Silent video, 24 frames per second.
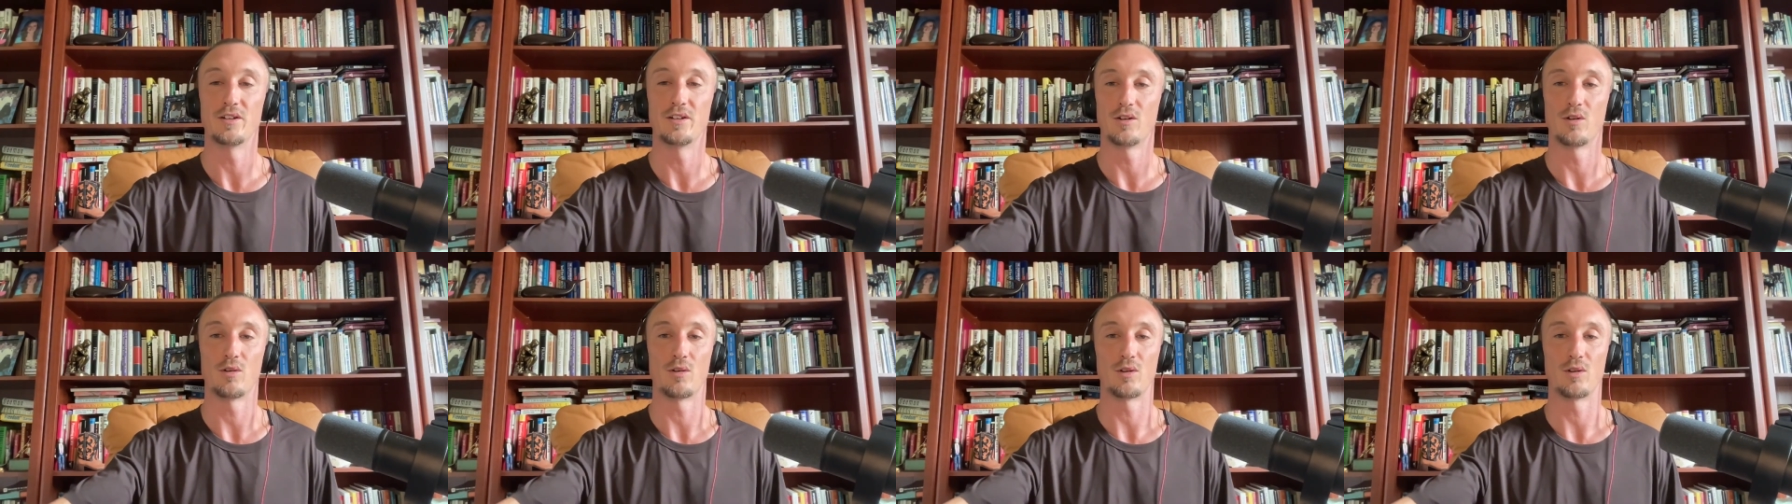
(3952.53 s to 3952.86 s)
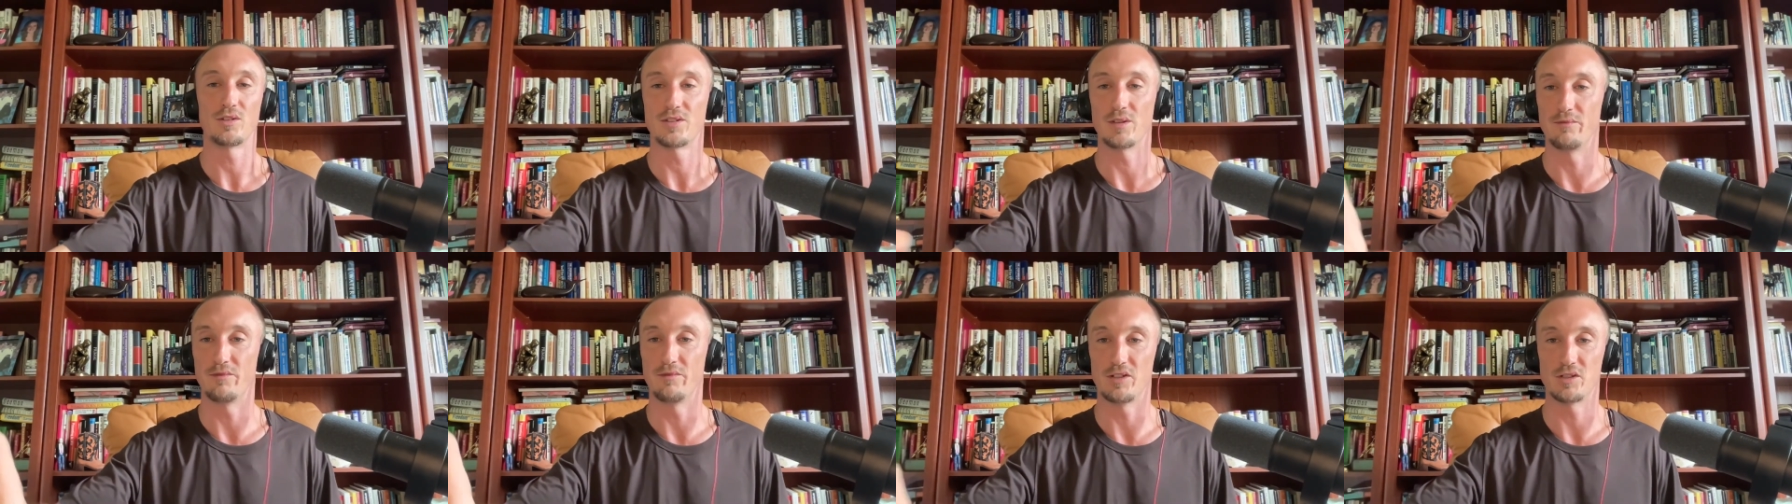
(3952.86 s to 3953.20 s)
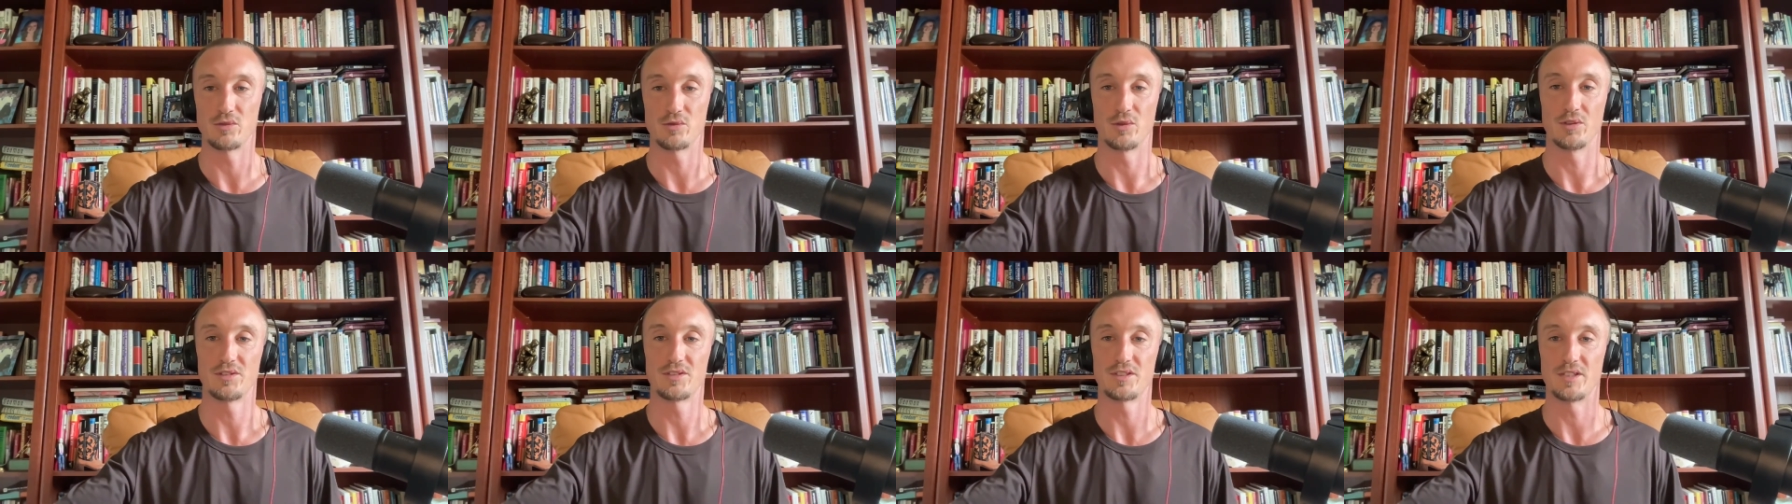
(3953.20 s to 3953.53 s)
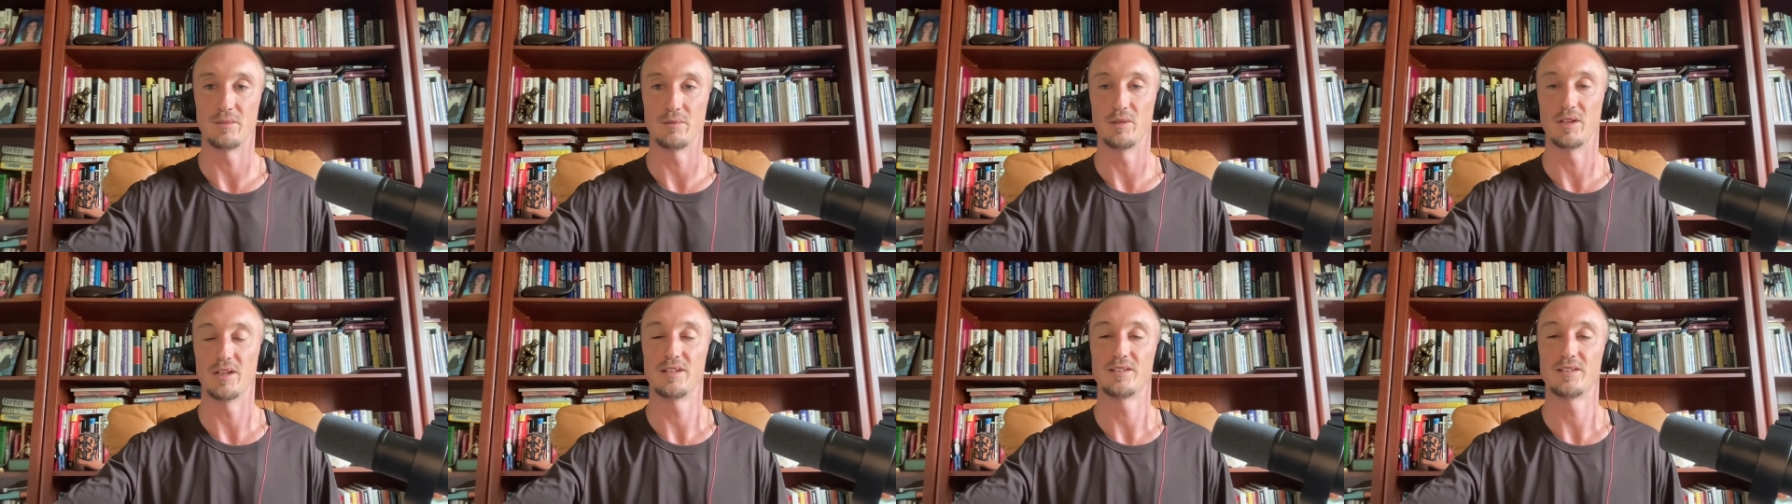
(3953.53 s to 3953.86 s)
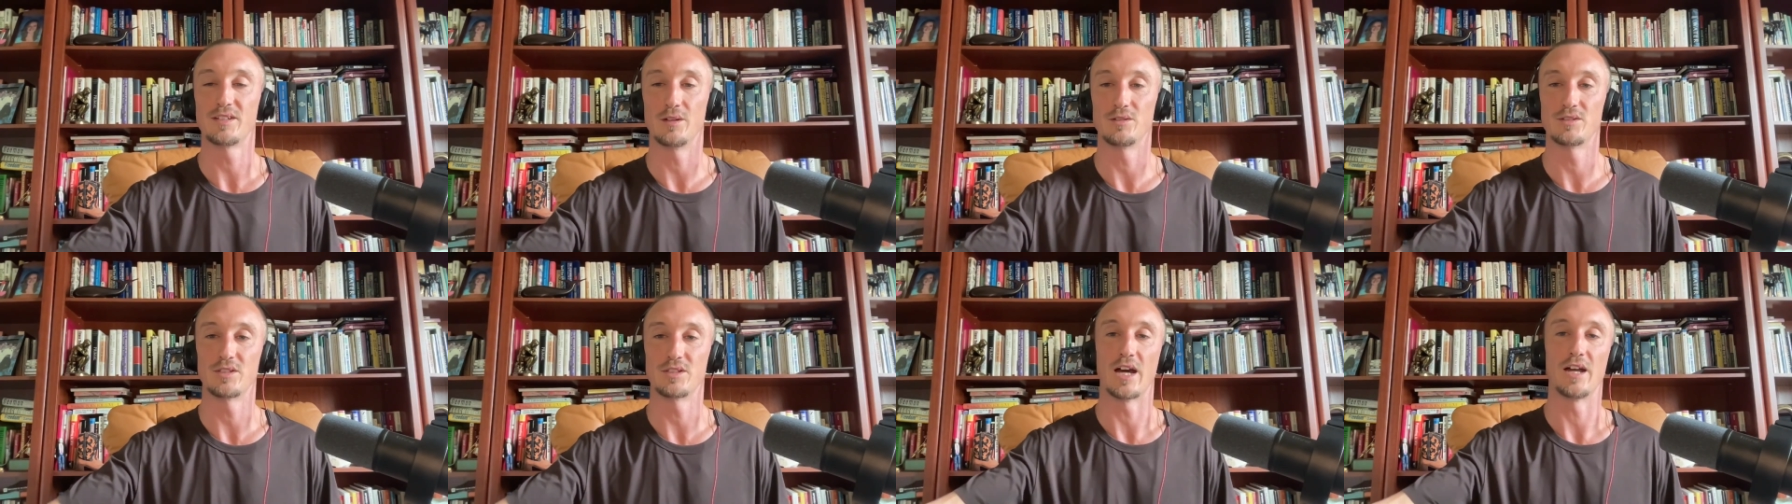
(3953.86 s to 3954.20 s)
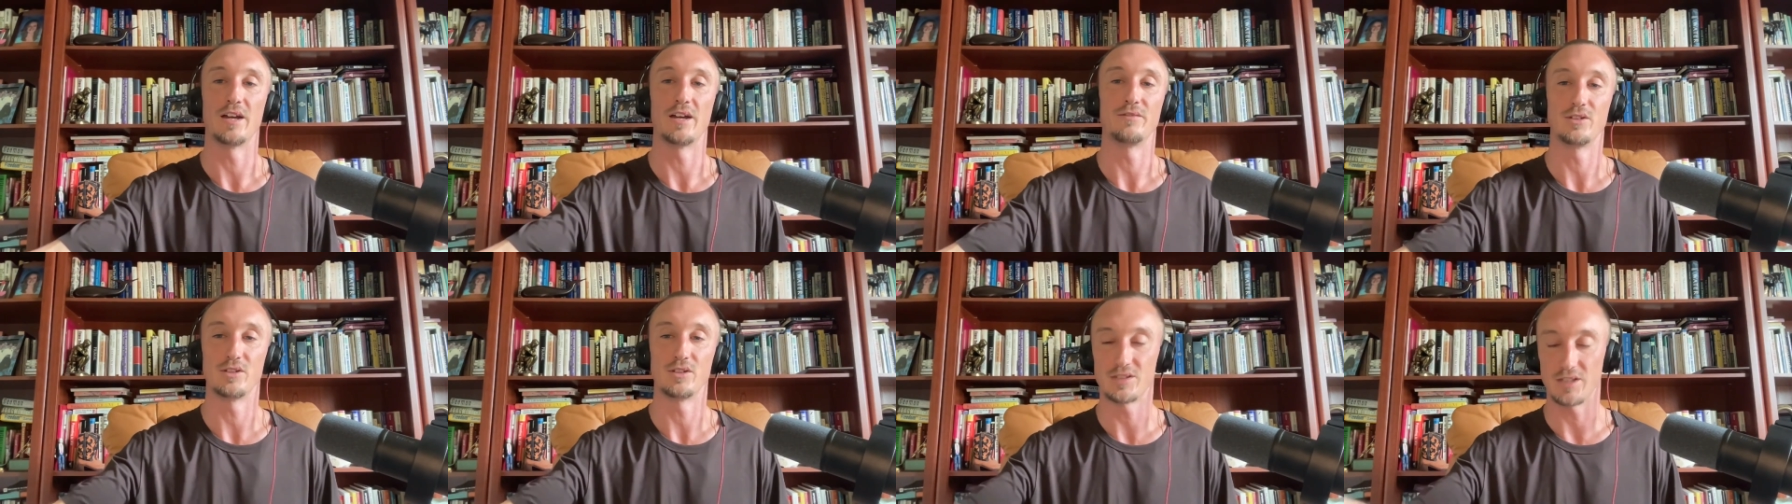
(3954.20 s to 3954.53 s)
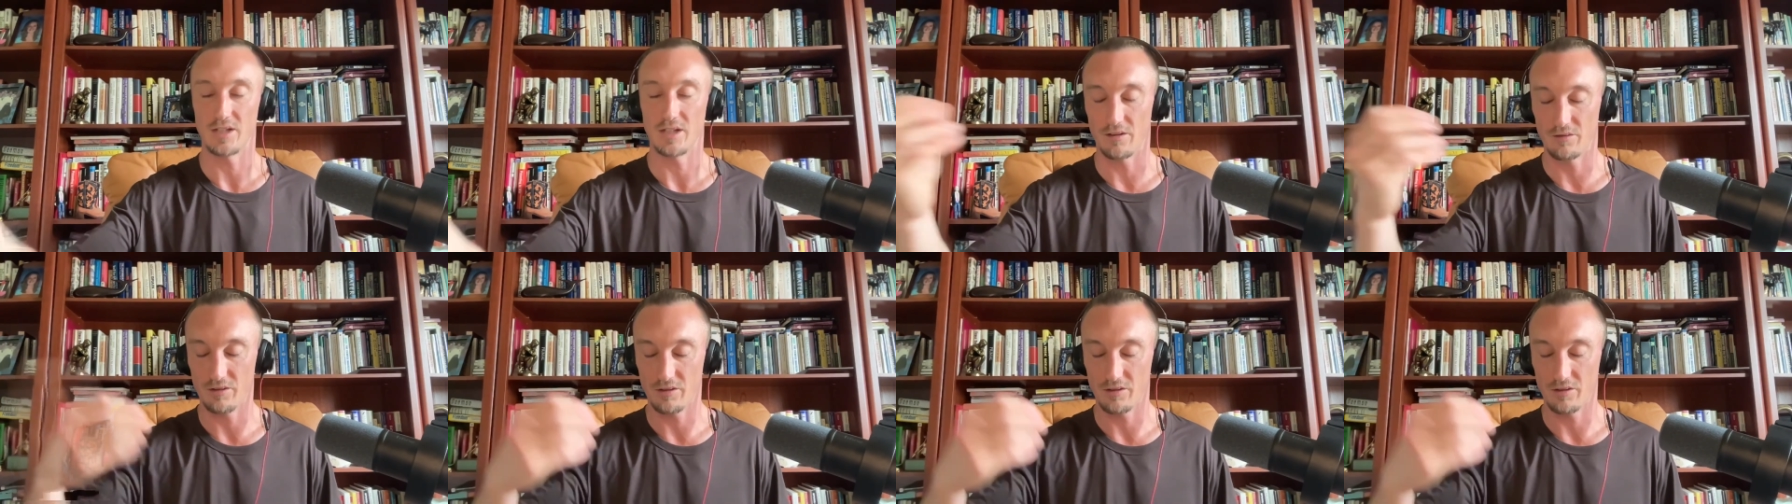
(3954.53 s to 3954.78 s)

or some visual stimulus outside of yourself.